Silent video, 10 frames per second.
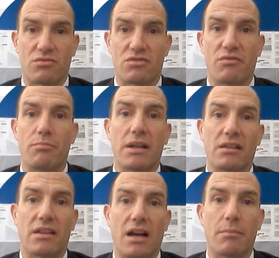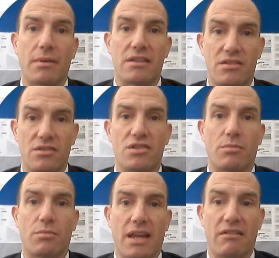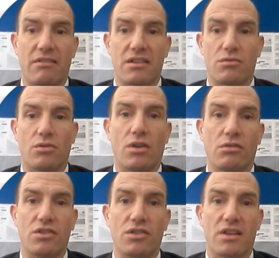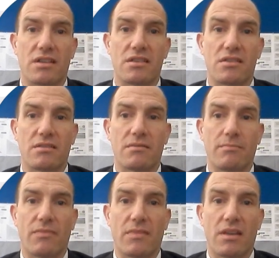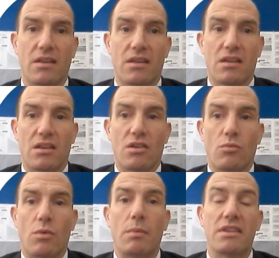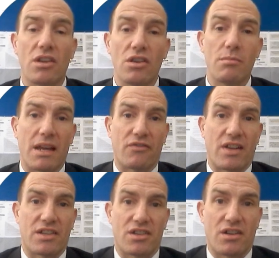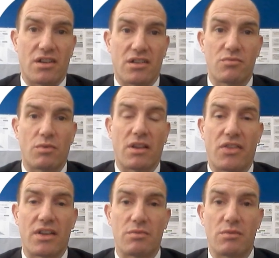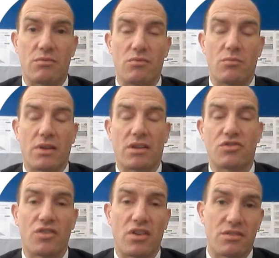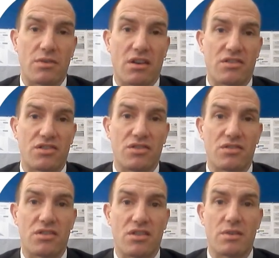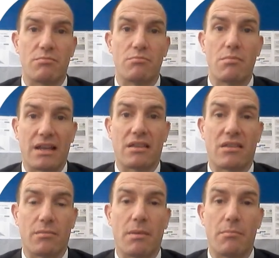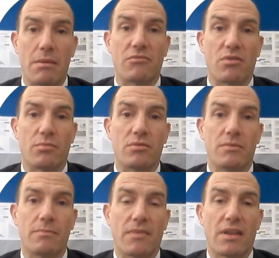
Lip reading: that sort of build up into topic areas or whole units. When we do make flashcards, one of the things we are trying to encourage students to do is make them memorable.